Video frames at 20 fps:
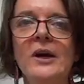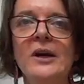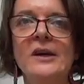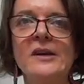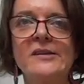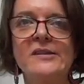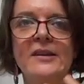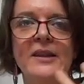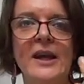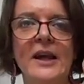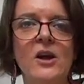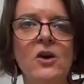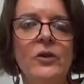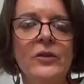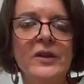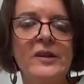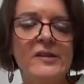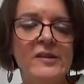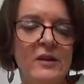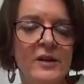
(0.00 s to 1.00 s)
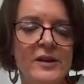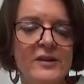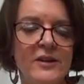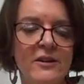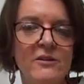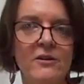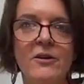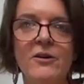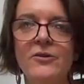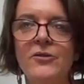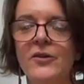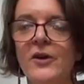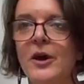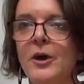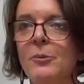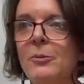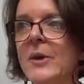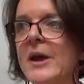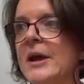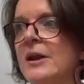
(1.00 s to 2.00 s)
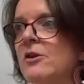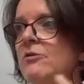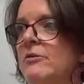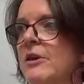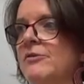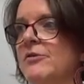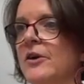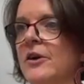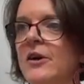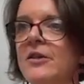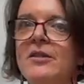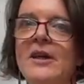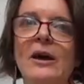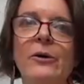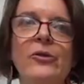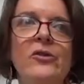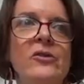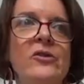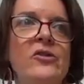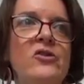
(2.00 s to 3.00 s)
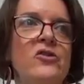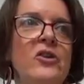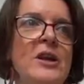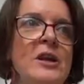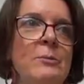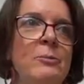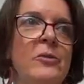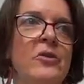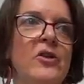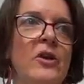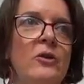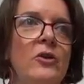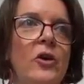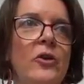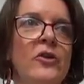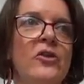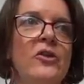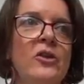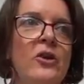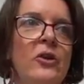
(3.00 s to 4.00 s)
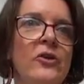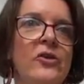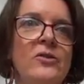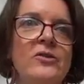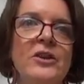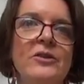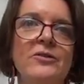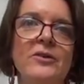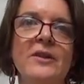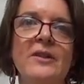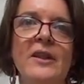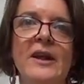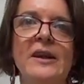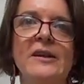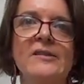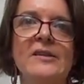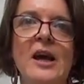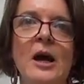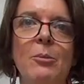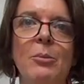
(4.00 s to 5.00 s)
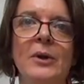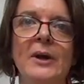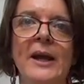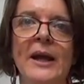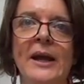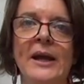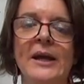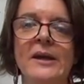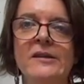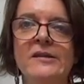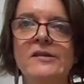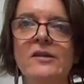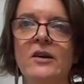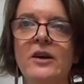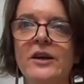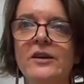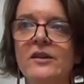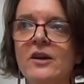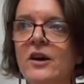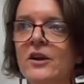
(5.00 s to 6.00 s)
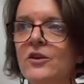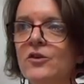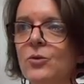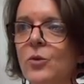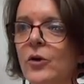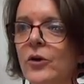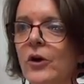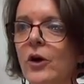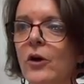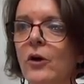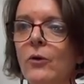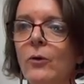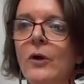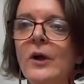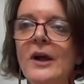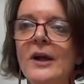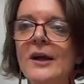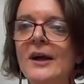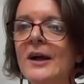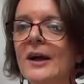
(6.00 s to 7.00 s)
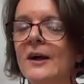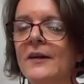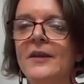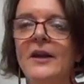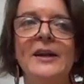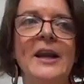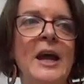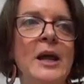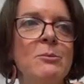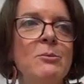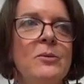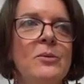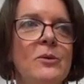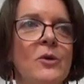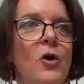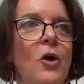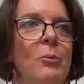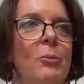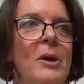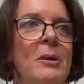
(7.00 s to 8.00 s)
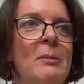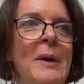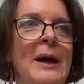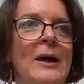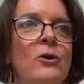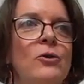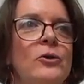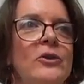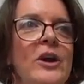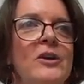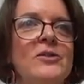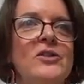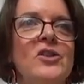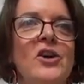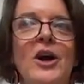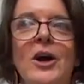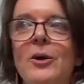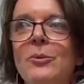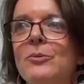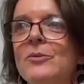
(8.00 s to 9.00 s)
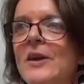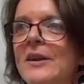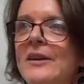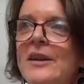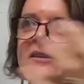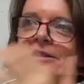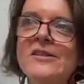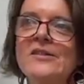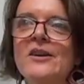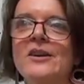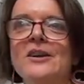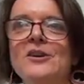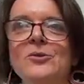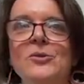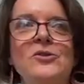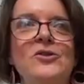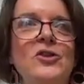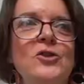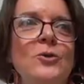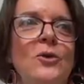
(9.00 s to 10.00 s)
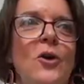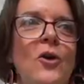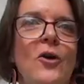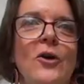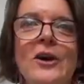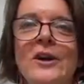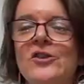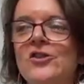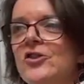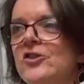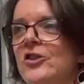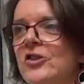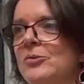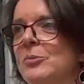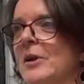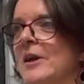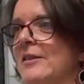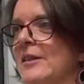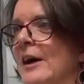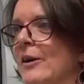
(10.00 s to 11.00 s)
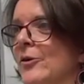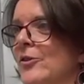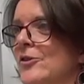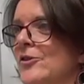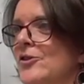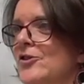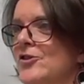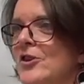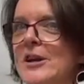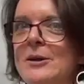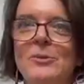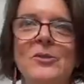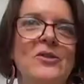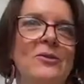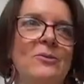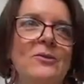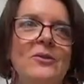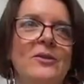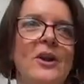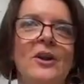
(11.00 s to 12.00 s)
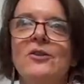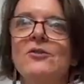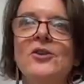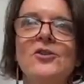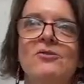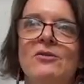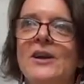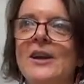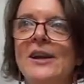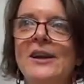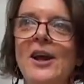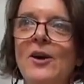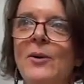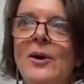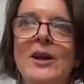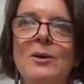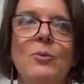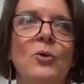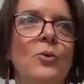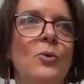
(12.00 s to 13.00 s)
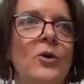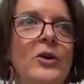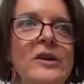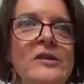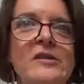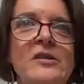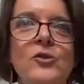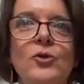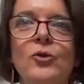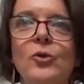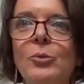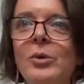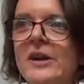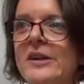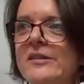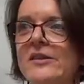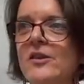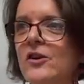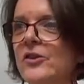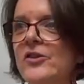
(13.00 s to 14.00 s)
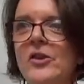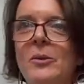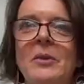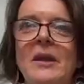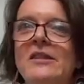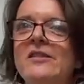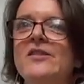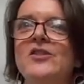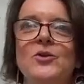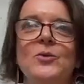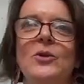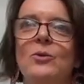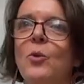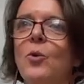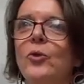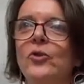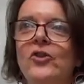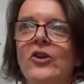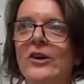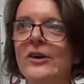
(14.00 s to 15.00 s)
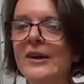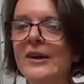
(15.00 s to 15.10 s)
So they got this idea of in a river, 1,000 streams. So lots and lots of different things happening inside kind of one hole. And the name got a bit mangled over time. Then they decided it was too long and it should just be 1,000 streams. And none of us really know anymore what it's called, but it's got something to do with water.